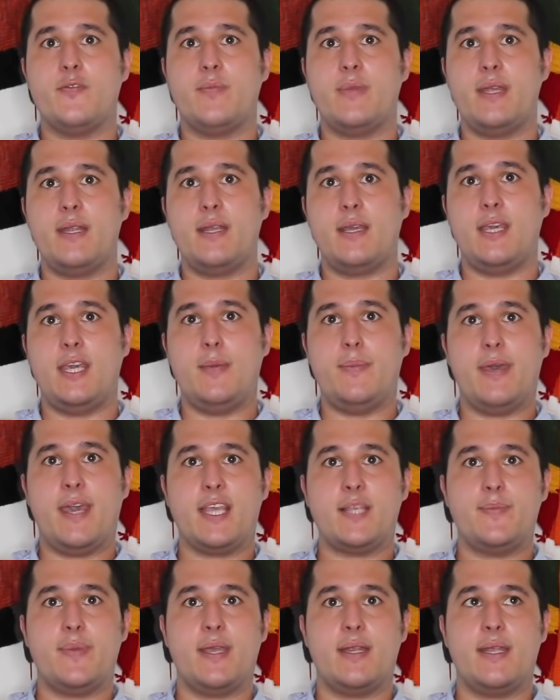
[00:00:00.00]
me to keep
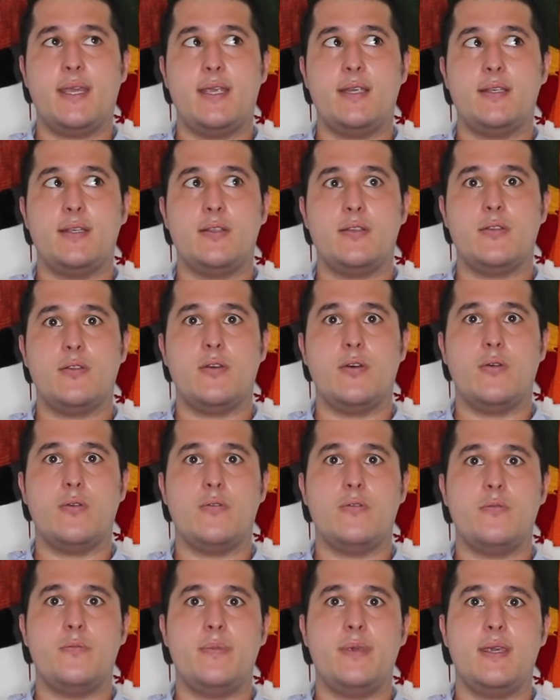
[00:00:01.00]
expectations
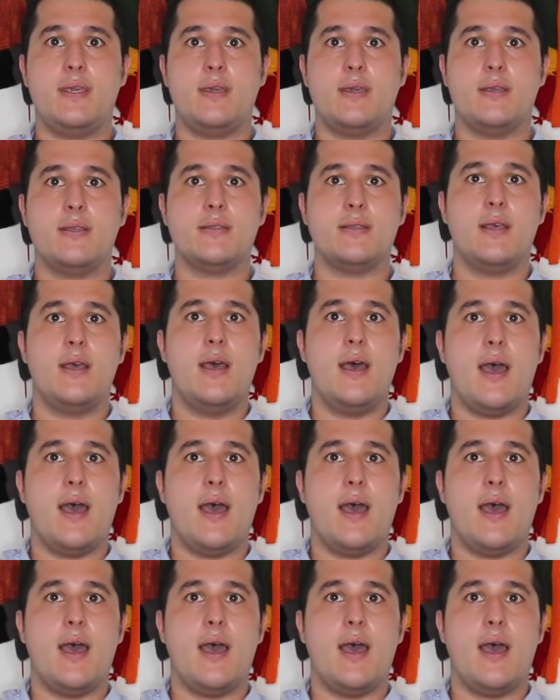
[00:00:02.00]
low because